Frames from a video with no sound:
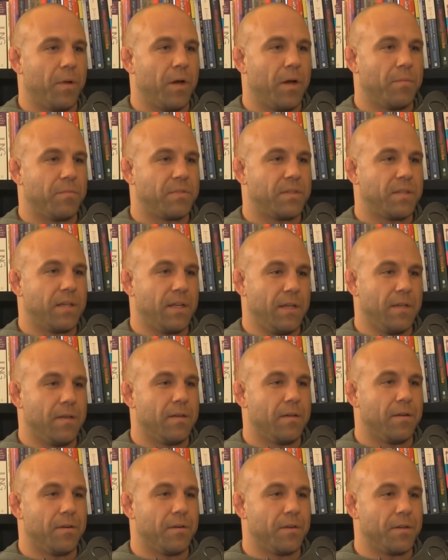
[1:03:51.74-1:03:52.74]
off mom's
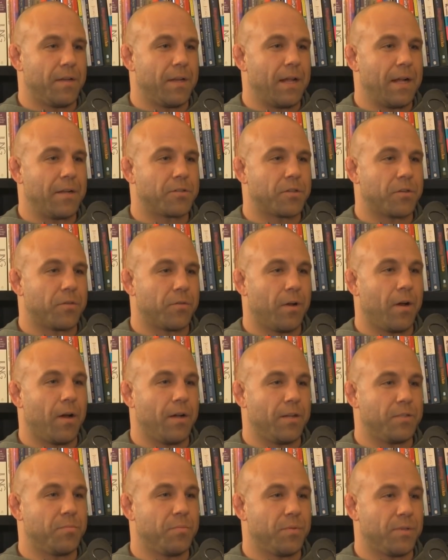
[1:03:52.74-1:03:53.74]
teat and in her detached
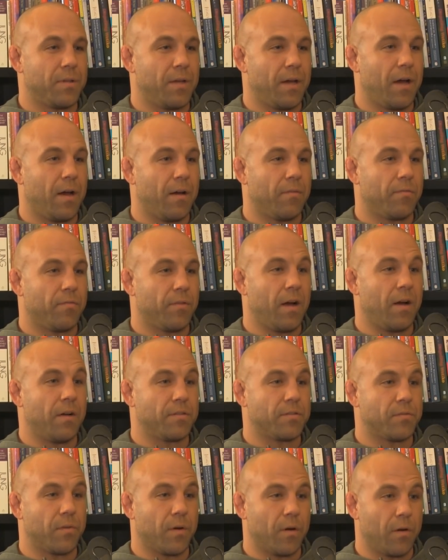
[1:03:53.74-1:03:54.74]
garage, but to have a
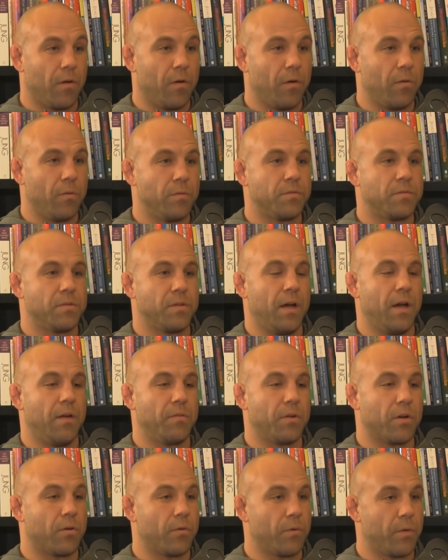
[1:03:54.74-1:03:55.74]
house of our own, to
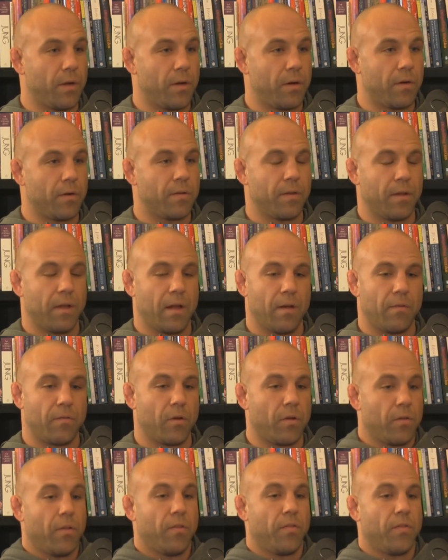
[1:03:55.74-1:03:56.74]
have a career, to
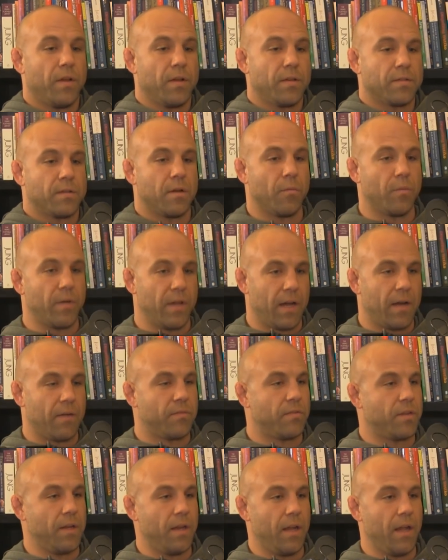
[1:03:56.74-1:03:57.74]
have all the things that we
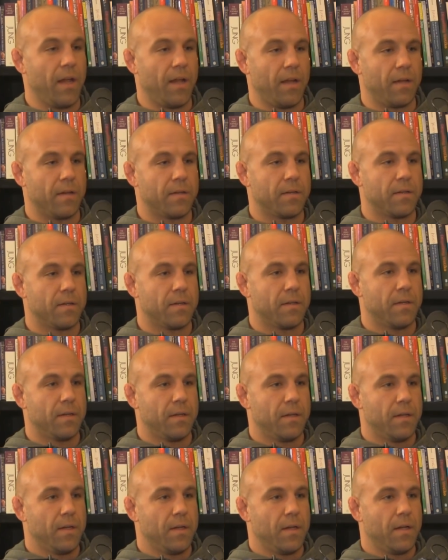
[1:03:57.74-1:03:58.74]
have today.
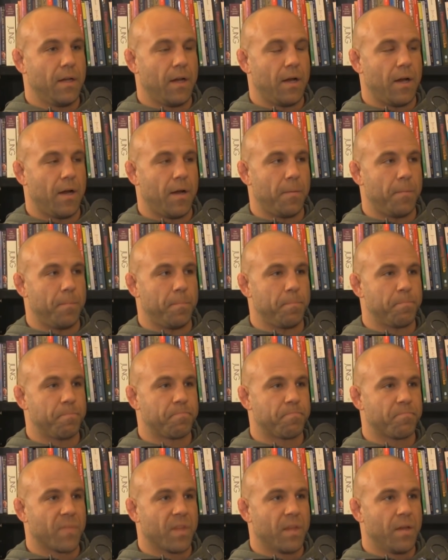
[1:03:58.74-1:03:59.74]

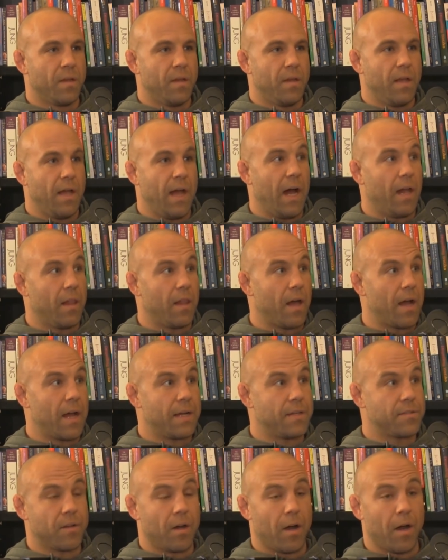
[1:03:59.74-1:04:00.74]
Um,
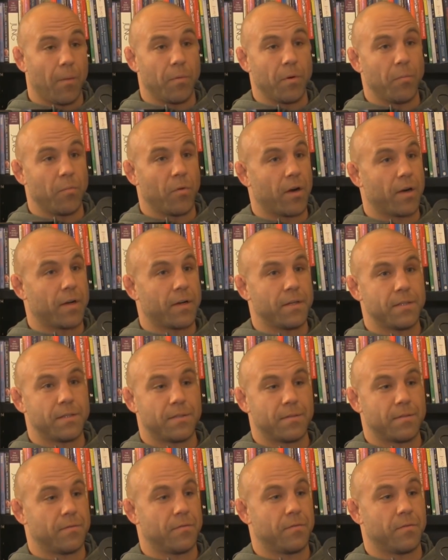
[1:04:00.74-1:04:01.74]
allies, Aubrey
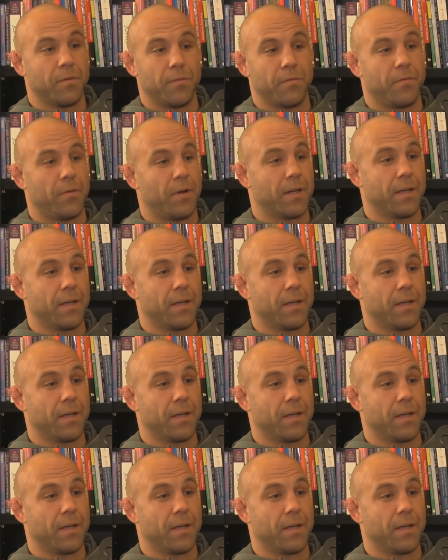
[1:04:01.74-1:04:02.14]
Marcus for